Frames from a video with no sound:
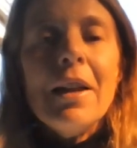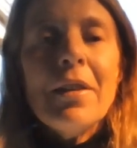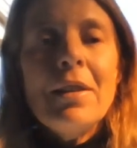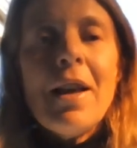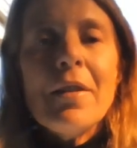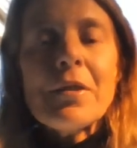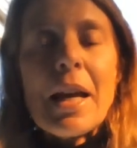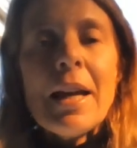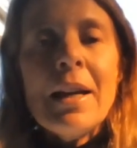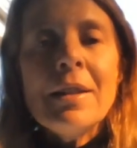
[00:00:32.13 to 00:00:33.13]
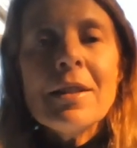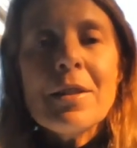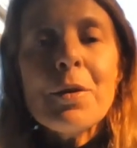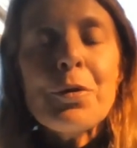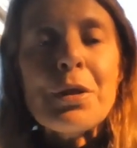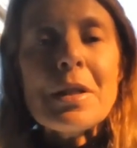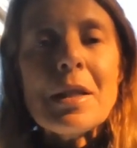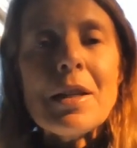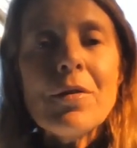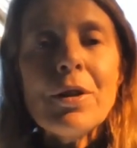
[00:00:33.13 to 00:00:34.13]
and the left hand is the
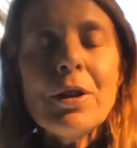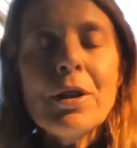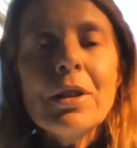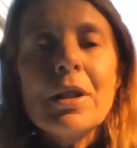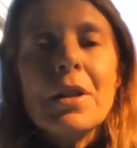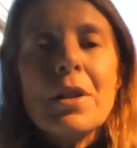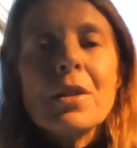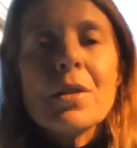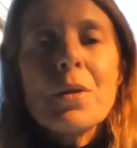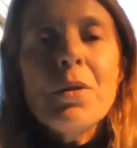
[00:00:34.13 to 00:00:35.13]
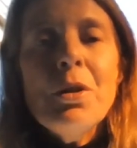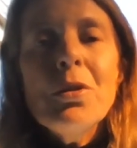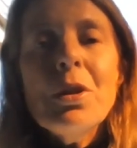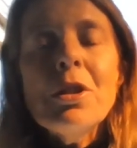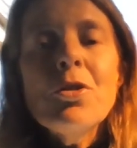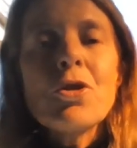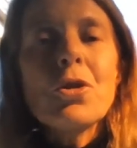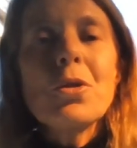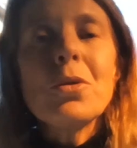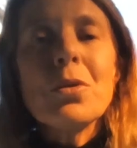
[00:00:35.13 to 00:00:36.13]
receiver. So you can
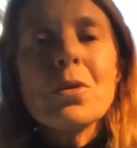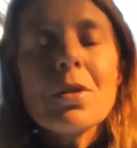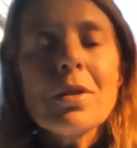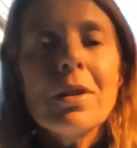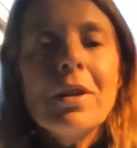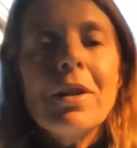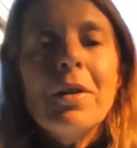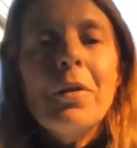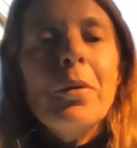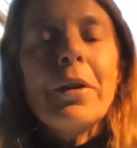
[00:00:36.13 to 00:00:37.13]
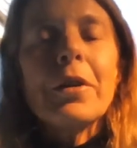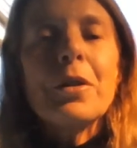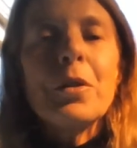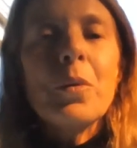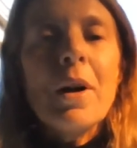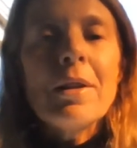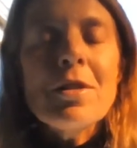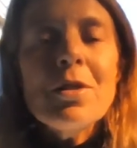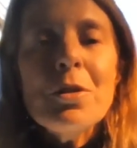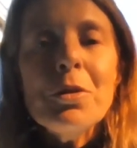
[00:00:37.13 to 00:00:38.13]
choose whether you want
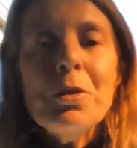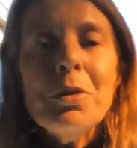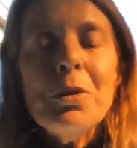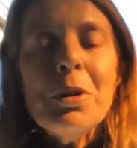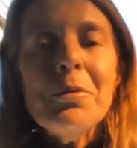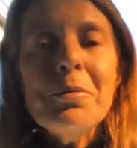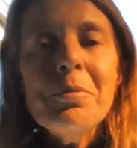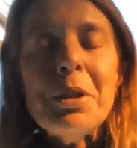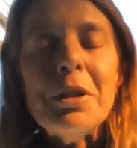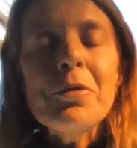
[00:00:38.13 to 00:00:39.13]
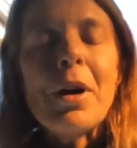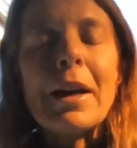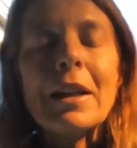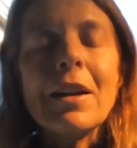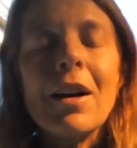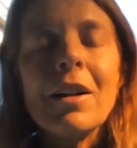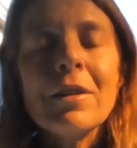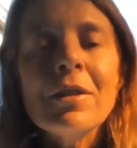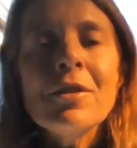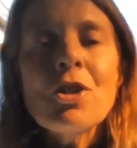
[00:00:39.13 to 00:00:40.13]
to put right
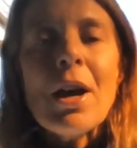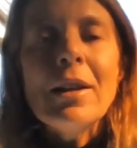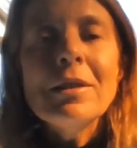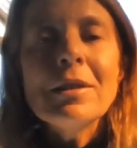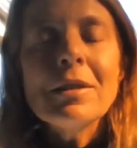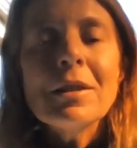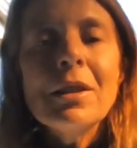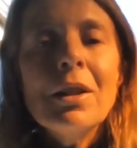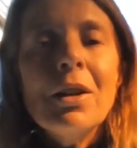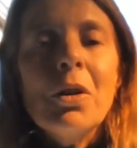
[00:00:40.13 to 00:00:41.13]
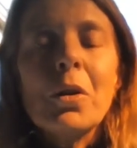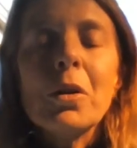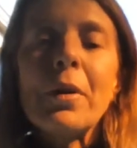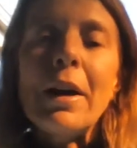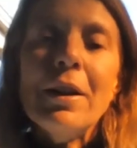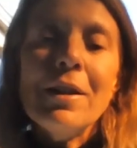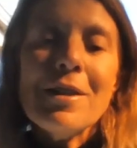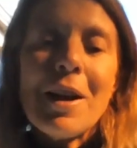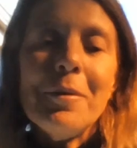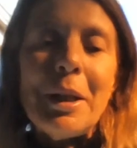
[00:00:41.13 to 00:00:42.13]
on chest or right
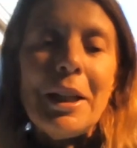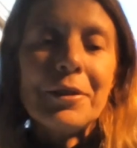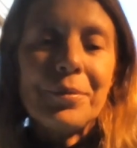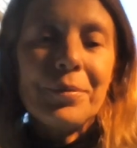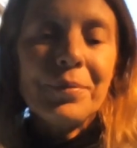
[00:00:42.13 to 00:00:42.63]
on tummy.